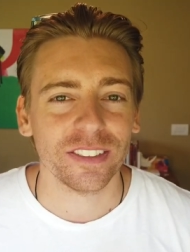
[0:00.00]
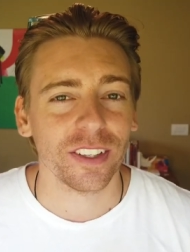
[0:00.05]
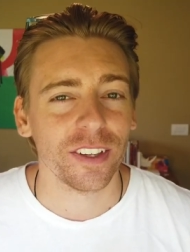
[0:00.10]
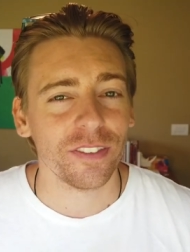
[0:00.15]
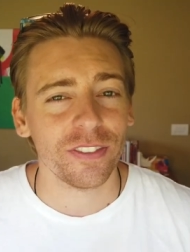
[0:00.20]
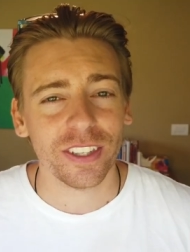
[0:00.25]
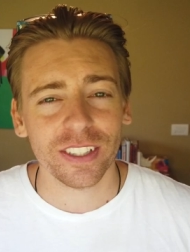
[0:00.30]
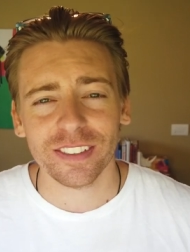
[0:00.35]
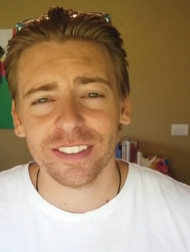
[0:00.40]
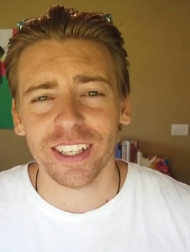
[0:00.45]
So
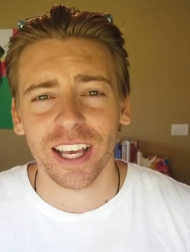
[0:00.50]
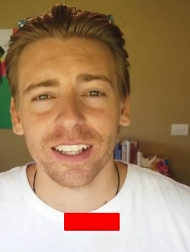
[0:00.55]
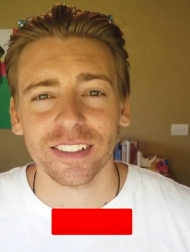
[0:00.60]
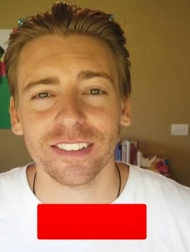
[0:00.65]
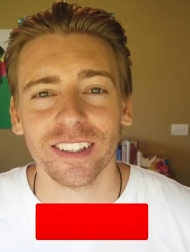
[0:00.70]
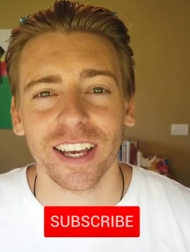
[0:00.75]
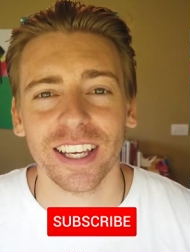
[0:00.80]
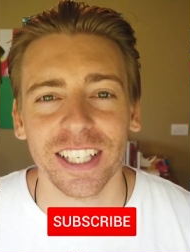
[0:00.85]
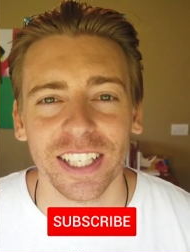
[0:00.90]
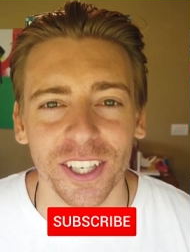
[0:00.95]
if this
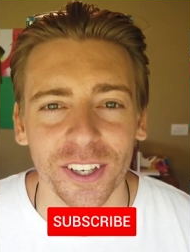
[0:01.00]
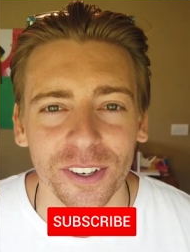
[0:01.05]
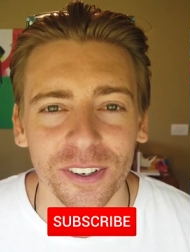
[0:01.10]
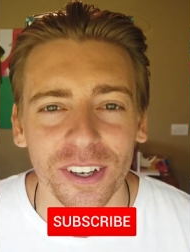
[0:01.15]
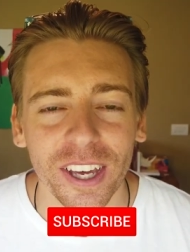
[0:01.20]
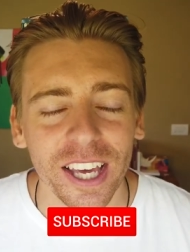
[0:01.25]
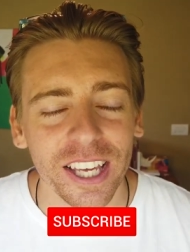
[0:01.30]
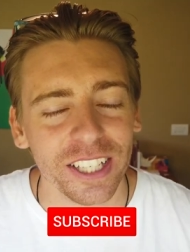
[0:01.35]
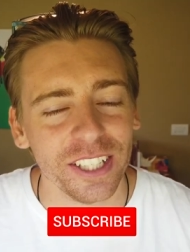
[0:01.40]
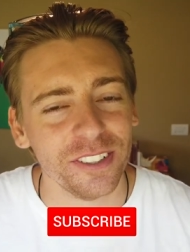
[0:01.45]
sounds like
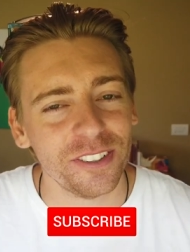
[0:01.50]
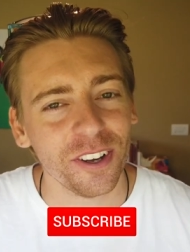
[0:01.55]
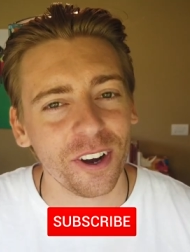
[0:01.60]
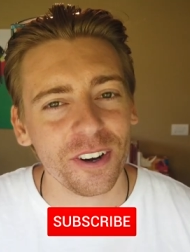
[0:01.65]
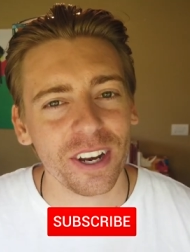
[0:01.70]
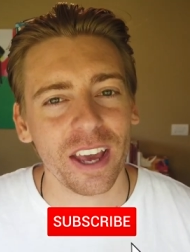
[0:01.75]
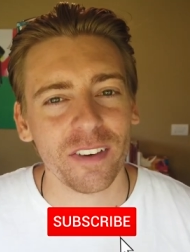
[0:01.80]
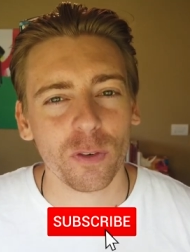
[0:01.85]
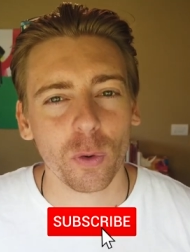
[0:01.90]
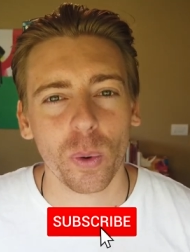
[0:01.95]
you, you
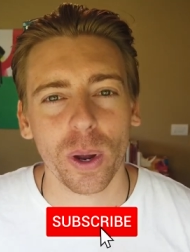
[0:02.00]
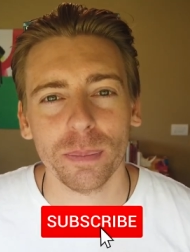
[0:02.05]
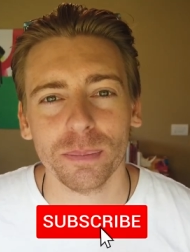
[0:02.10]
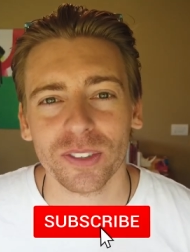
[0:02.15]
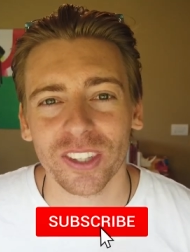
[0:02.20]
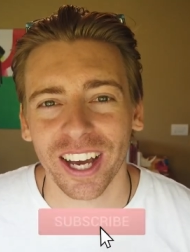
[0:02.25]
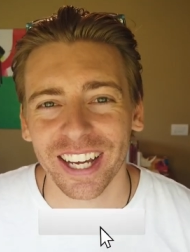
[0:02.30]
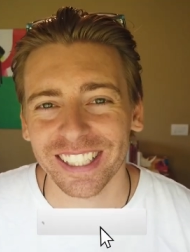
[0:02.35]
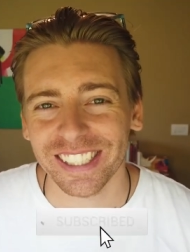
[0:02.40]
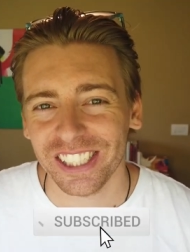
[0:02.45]
don't have a
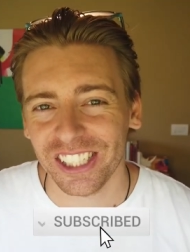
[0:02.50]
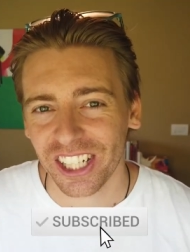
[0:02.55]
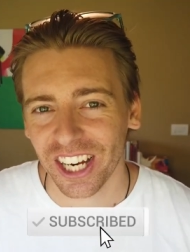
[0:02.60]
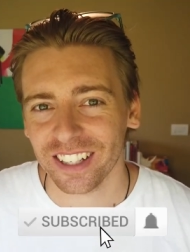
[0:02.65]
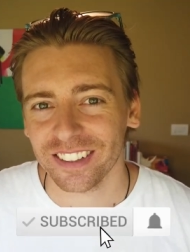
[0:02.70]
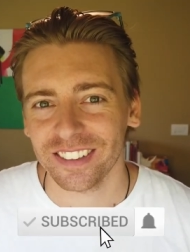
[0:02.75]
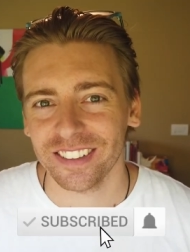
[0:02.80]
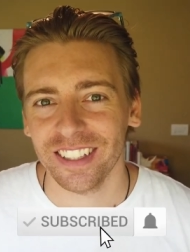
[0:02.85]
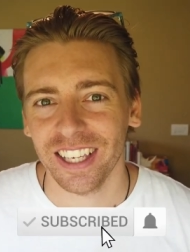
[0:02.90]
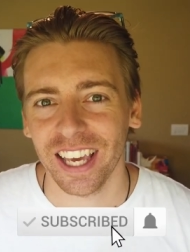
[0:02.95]
website
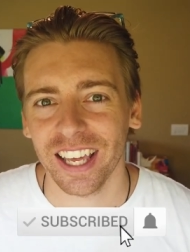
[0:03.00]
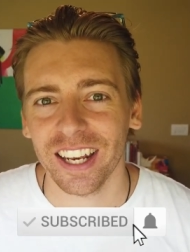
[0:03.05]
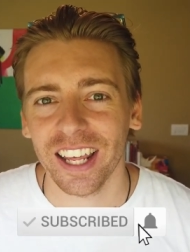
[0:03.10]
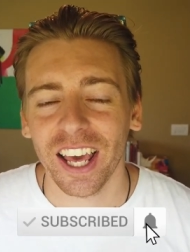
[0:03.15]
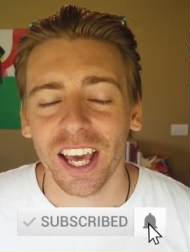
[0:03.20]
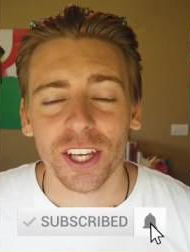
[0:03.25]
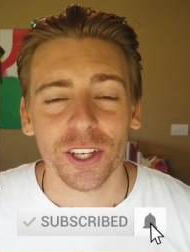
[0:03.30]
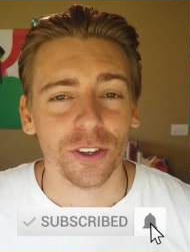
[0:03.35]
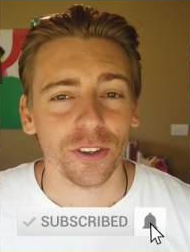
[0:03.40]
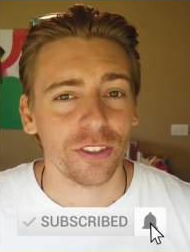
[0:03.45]
just yet,
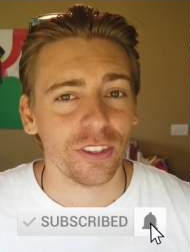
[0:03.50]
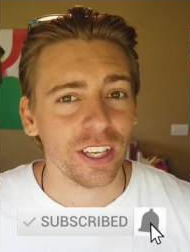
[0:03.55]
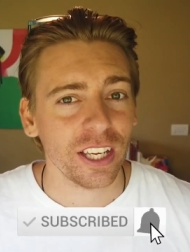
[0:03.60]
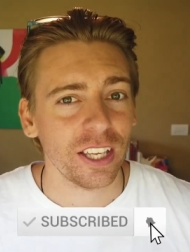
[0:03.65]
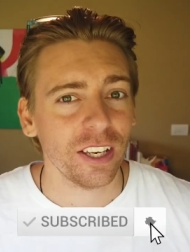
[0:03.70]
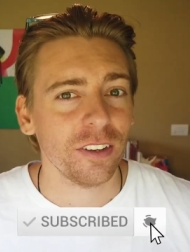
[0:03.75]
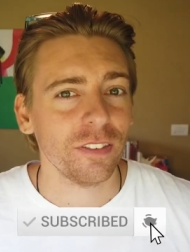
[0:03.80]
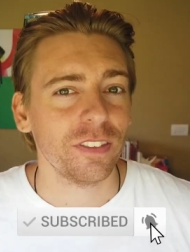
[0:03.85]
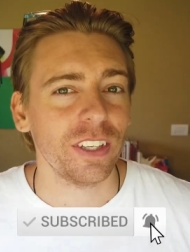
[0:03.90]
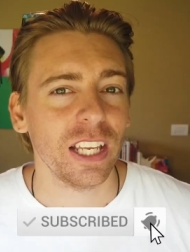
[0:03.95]
you're
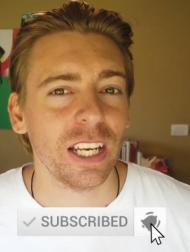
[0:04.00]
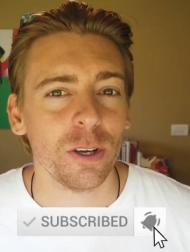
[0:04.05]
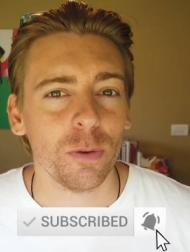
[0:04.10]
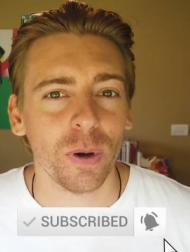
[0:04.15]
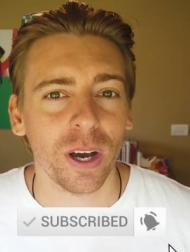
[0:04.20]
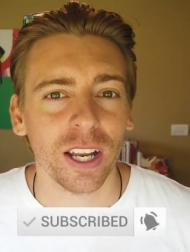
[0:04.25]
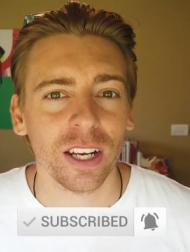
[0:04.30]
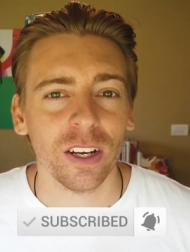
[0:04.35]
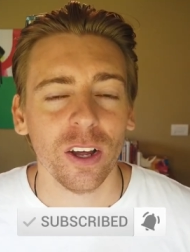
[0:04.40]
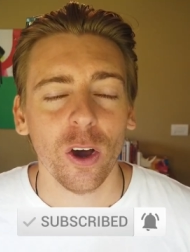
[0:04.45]
thinking of getting
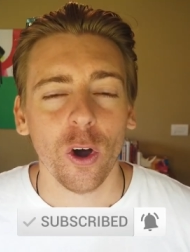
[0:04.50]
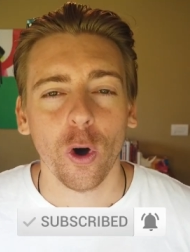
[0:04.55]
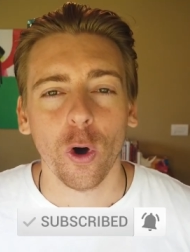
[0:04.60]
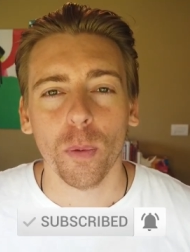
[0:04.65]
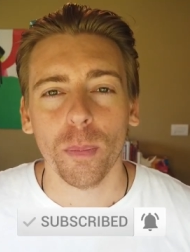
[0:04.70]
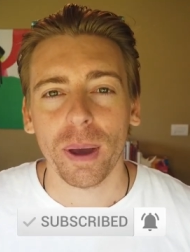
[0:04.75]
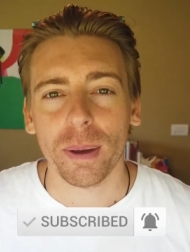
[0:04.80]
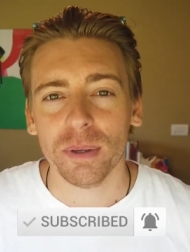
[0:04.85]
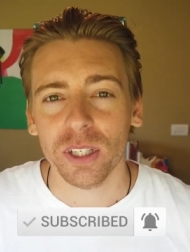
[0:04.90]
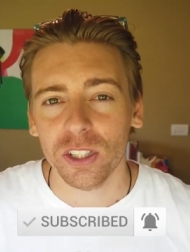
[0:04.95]
one,
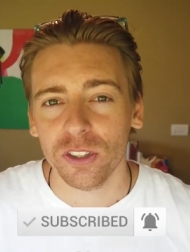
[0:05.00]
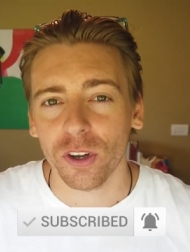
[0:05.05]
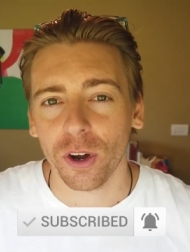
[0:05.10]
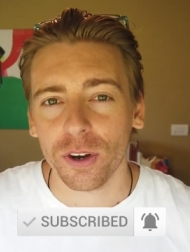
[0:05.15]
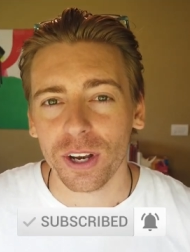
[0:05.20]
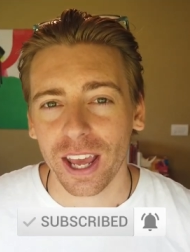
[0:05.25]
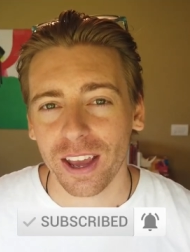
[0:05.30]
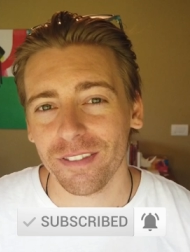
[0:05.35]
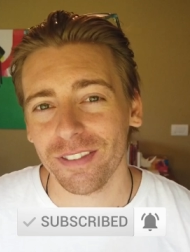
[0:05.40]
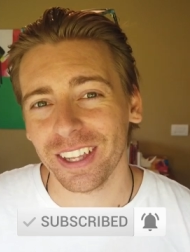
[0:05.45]
or maybe you
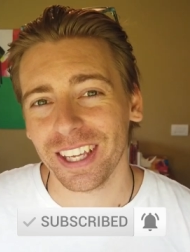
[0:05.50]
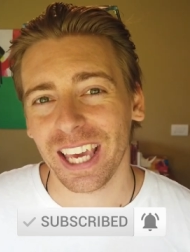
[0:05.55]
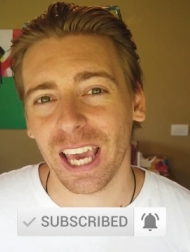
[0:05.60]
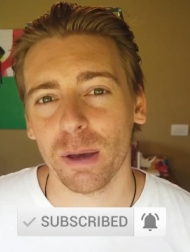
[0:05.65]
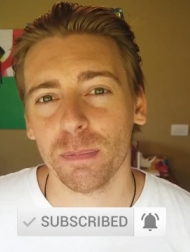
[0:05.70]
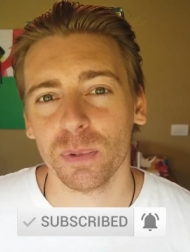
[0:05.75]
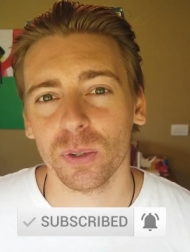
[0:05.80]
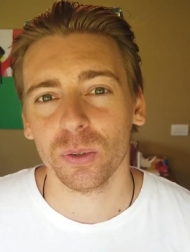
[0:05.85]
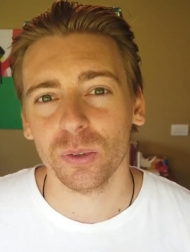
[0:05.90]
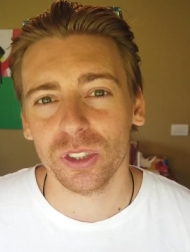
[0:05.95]
don't have the
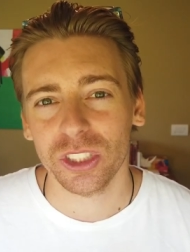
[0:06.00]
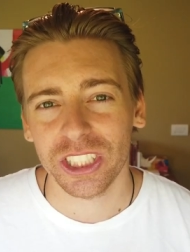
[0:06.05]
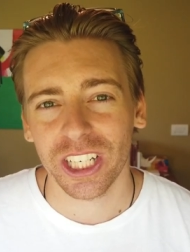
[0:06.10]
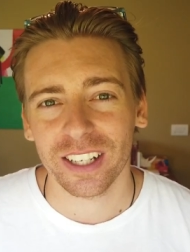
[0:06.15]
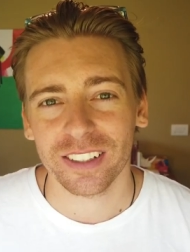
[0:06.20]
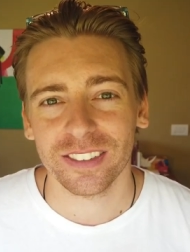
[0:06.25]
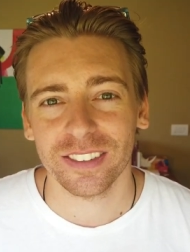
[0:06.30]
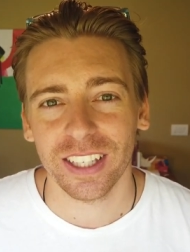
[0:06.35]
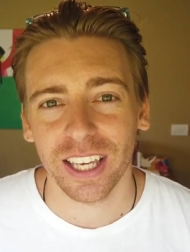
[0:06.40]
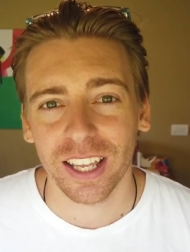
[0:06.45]
capital
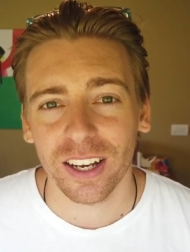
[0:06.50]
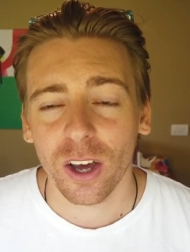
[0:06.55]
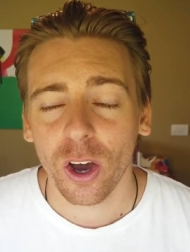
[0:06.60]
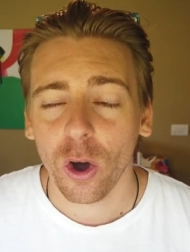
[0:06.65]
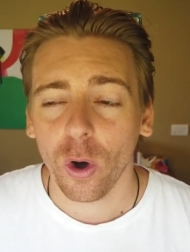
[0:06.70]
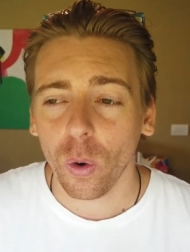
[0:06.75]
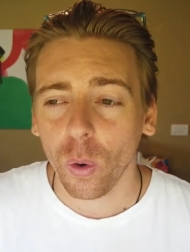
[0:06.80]
just yet,